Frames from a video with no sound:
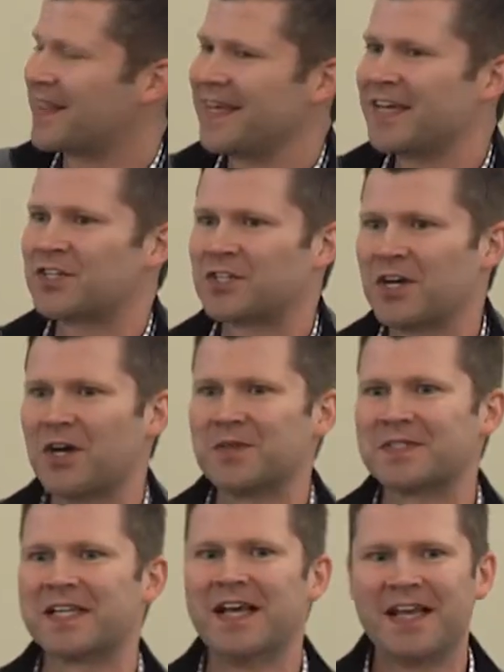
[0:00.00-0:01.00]
I think it
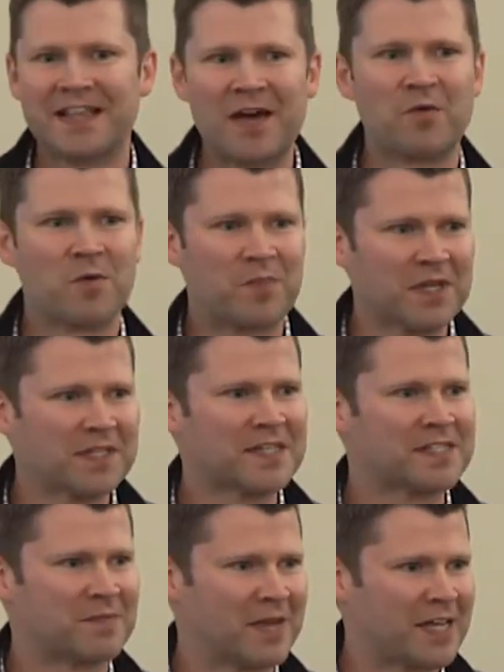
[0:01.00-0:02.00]
shows that we're building
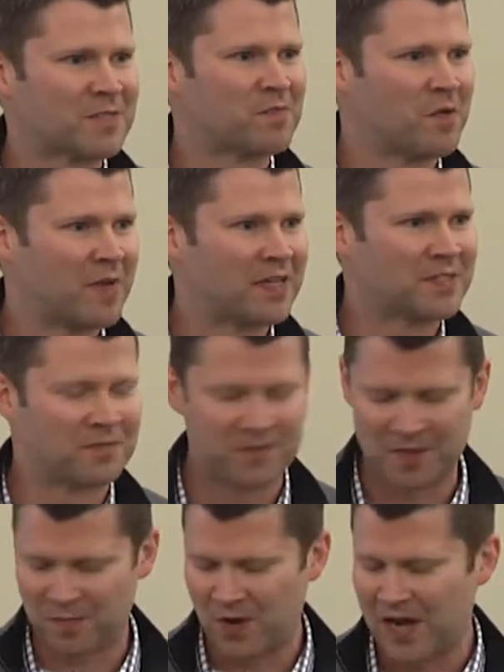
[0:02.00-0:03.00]
some nice momentum for
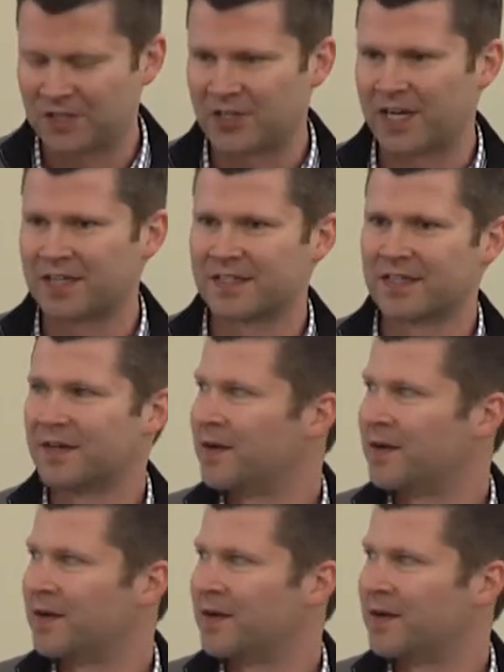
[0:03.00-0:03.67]
the project.